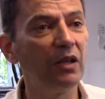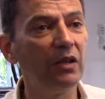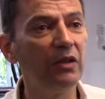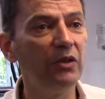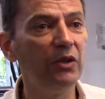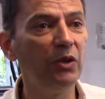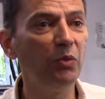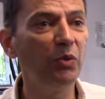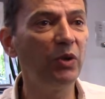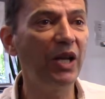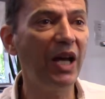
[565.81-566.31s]

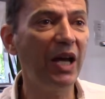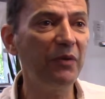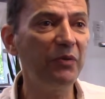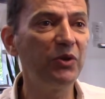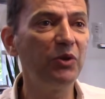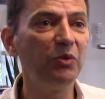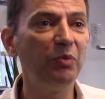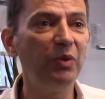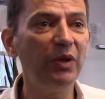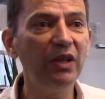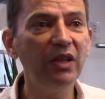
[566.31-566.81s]
you would have
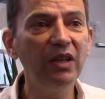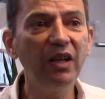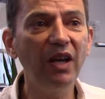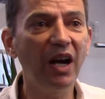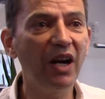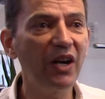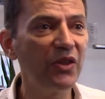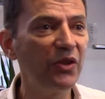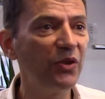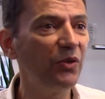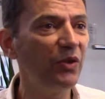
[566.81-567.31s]
to be
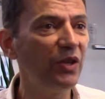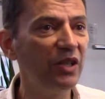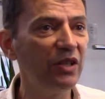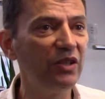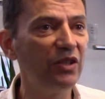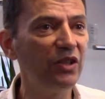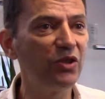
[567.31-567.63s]
either in